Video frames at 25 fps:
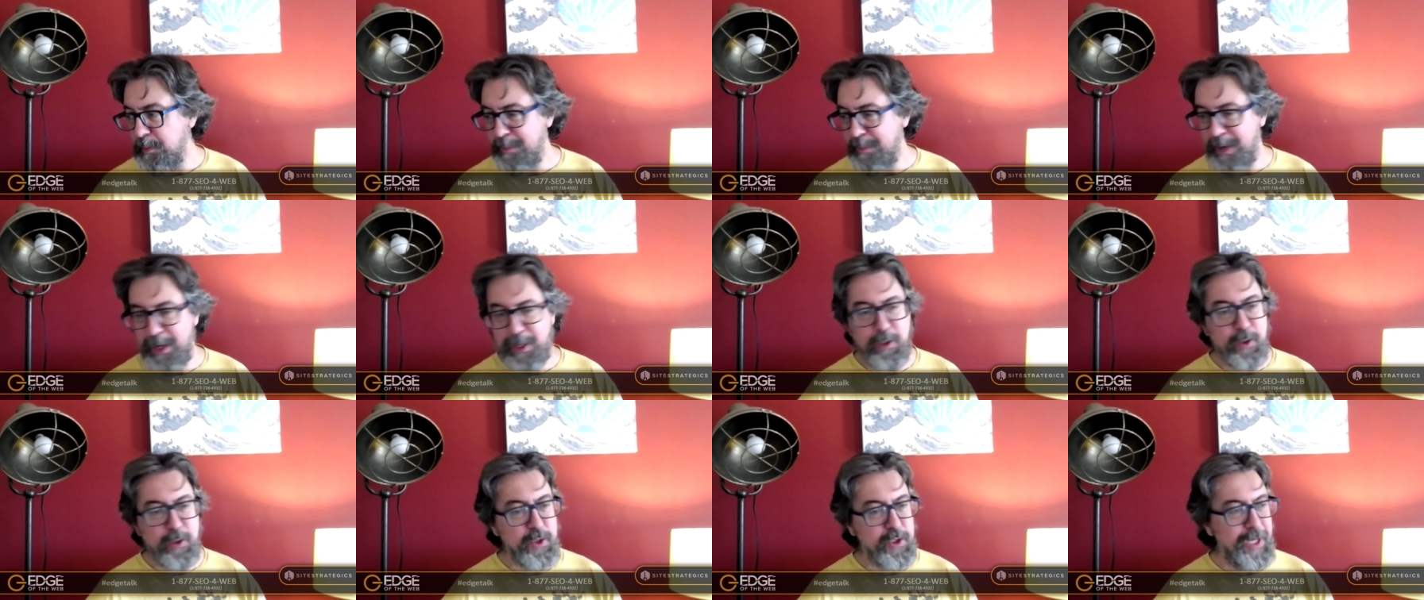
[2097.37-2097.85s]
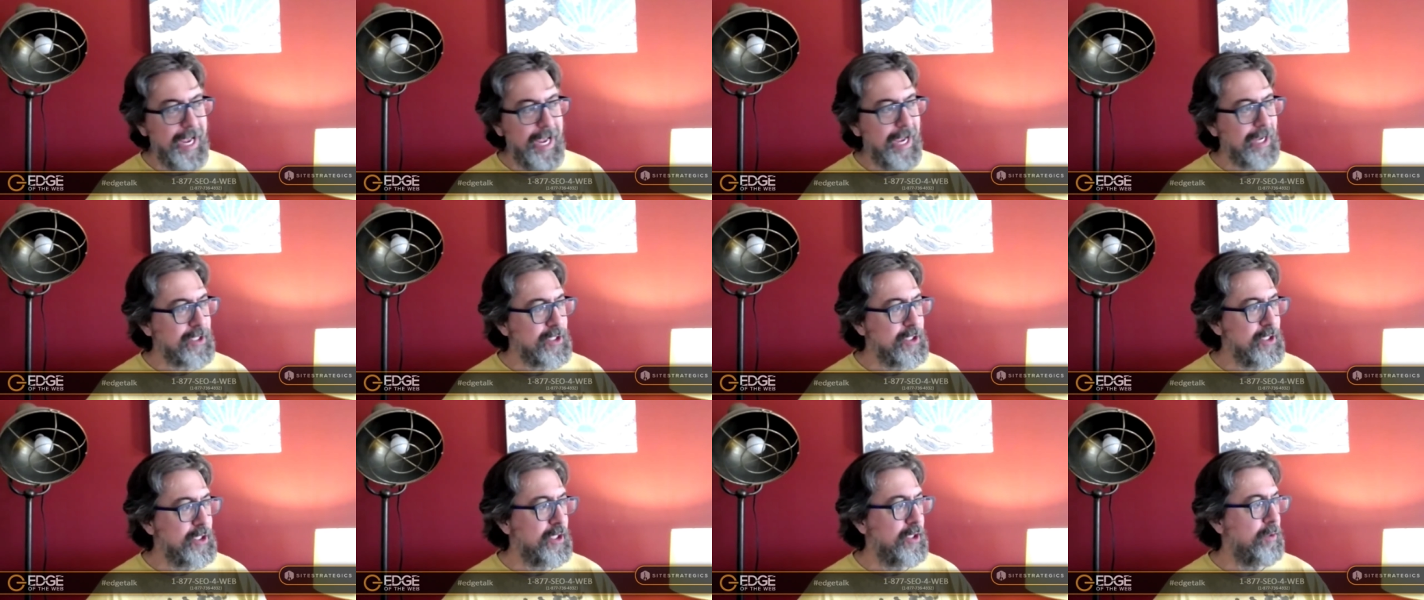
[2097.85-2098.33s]
Michael
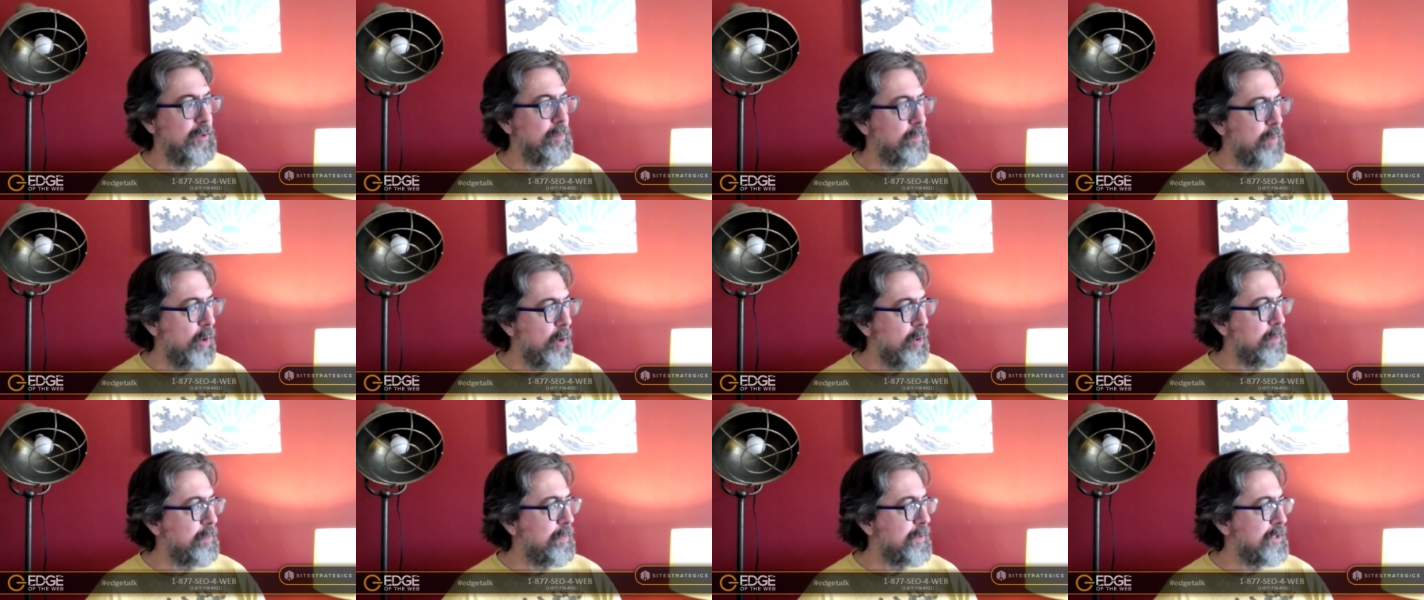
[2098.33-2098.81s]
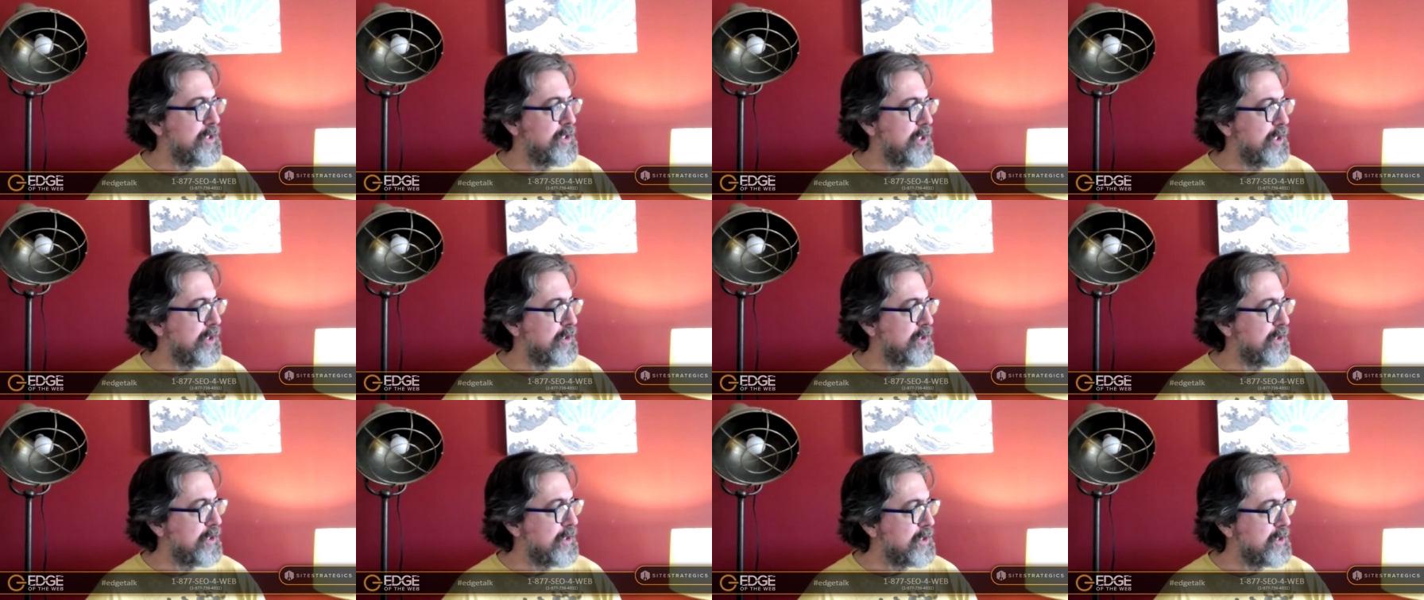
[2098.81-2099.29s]
Jacksons in both
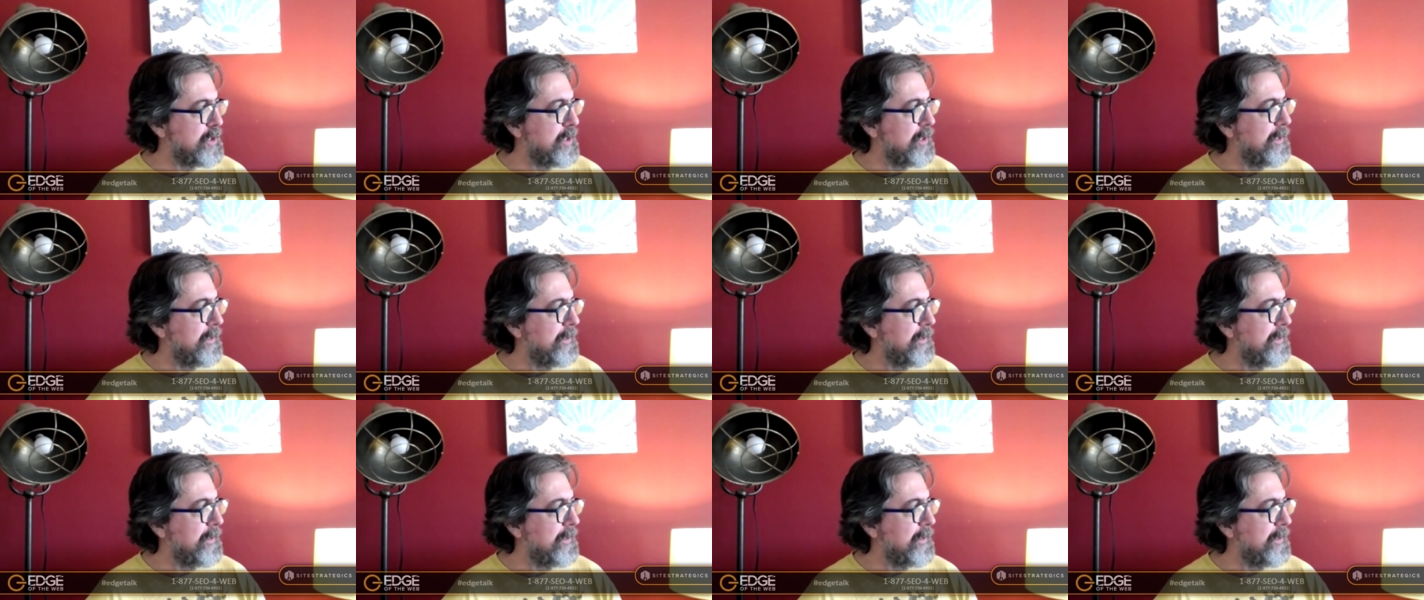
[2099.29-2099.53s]
positions.